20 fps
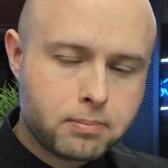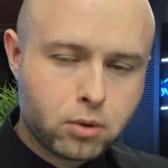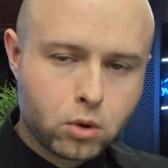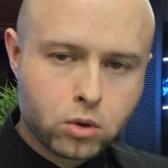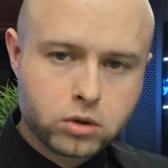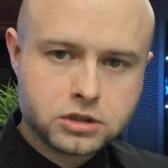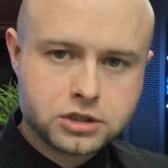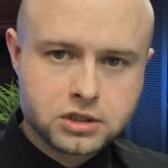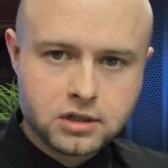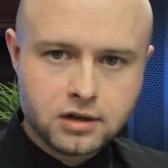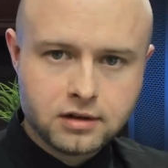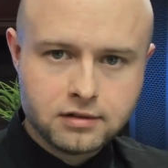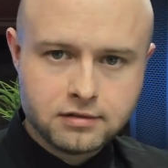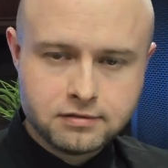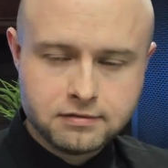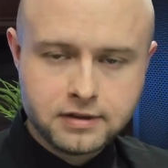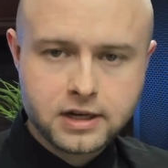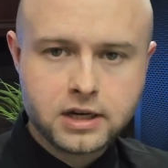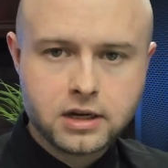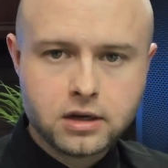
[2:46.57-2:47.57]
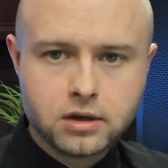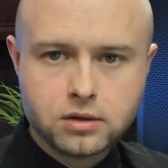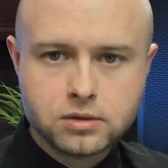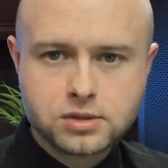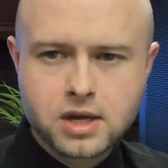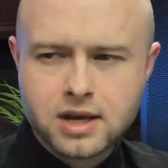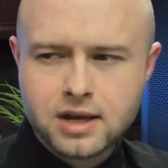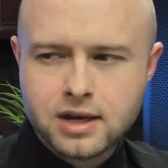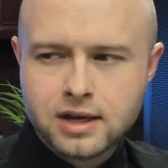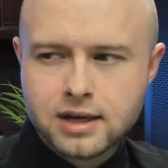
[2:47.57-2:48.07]
portion of
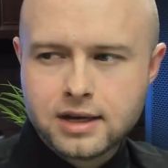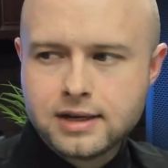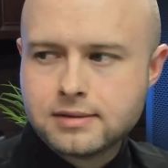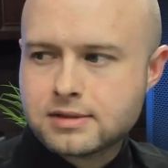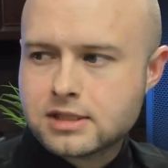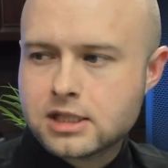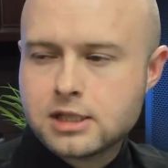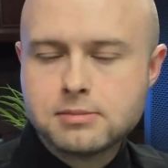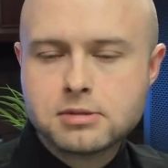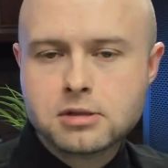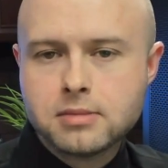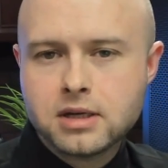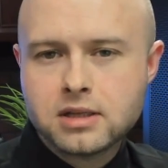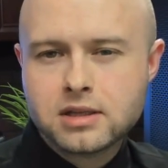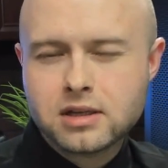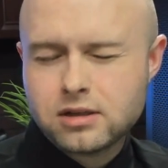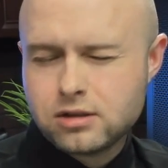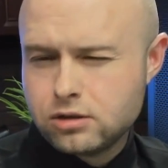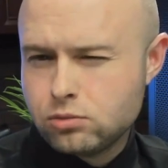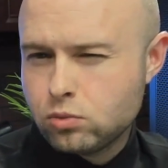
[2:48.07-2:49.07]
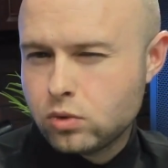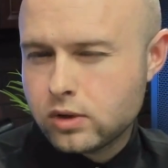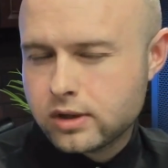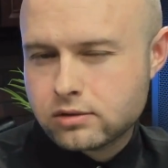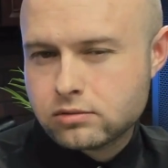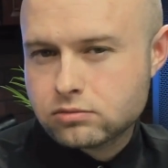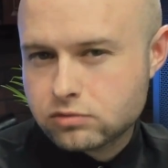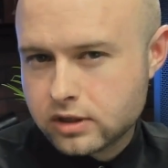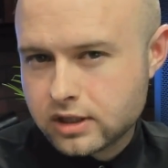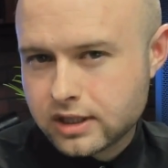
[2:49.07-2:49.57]
videos, it seems to me that you
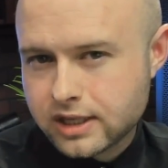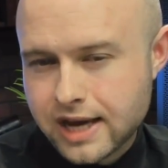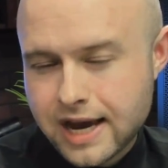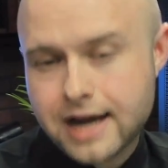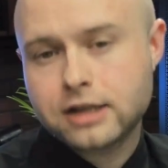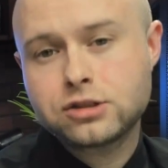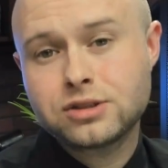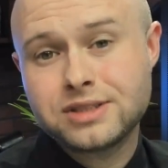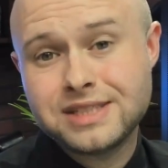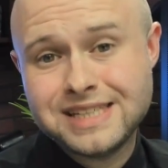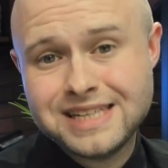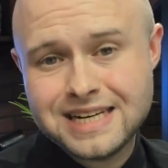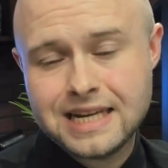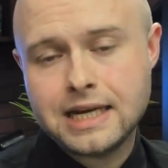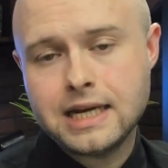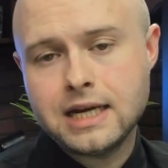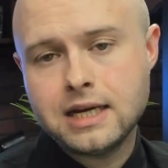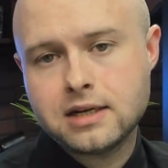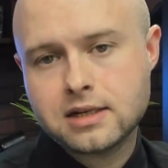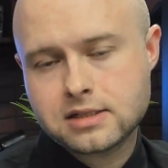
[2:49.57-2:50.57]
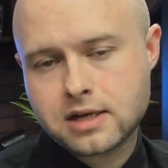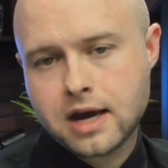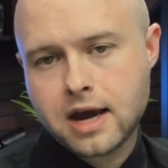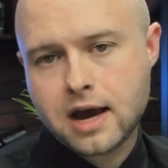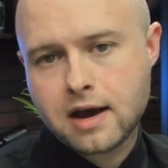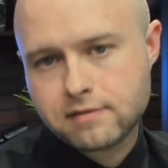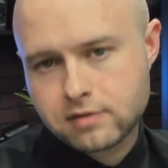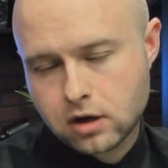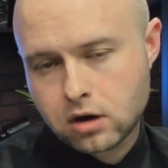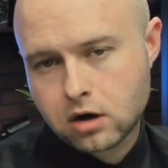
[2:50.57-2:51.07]
wouldn't really actually need to
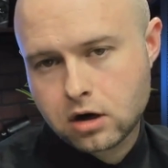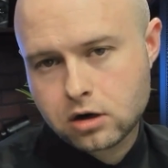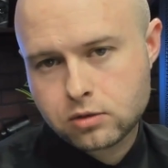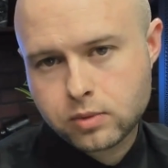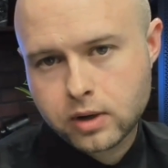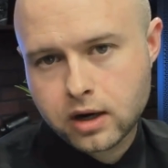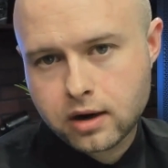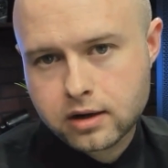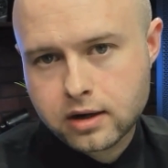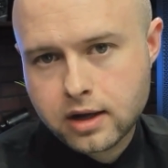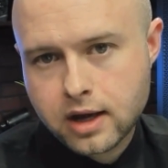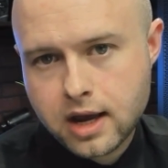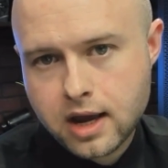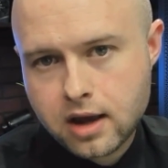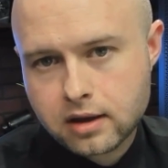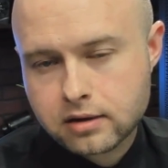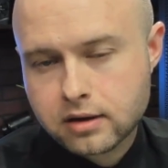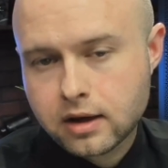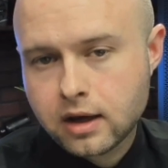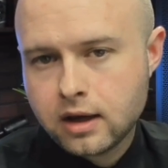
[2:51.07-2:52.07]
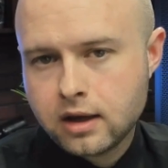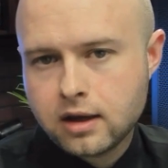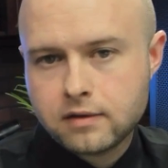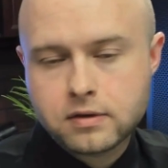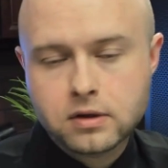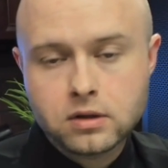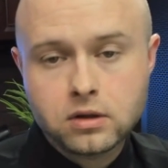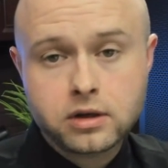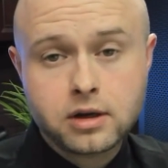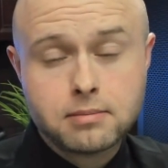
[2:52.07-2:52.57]
have the hardware in hand.
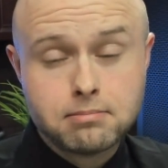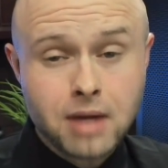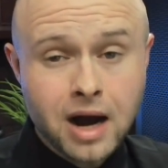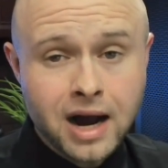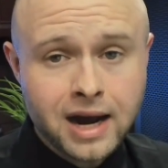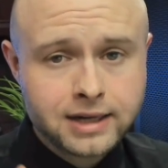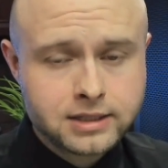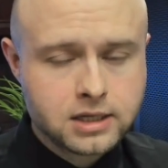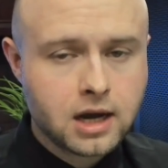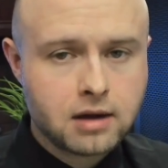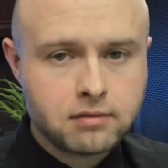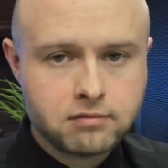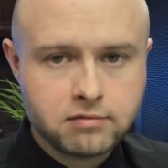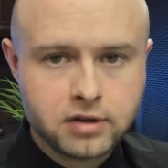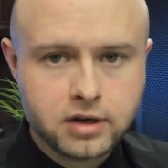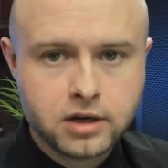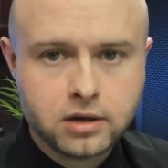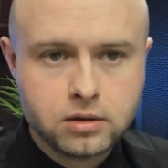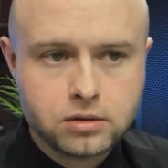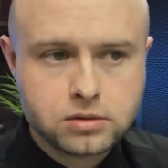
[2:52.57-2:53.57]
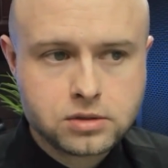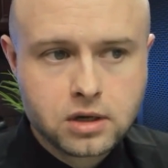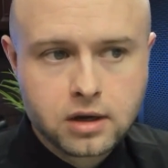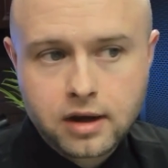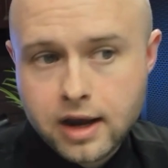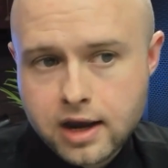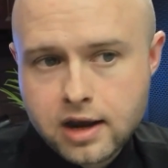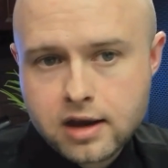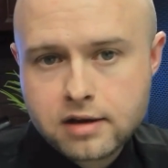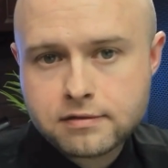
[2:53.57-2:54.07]
If you look at my top videos, a
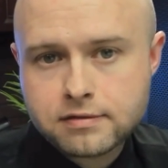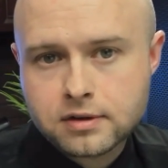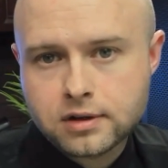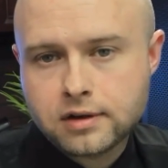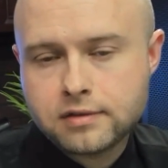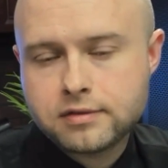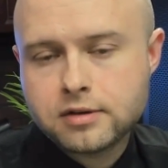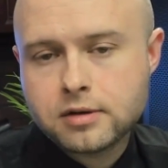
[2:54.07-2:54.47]
handful of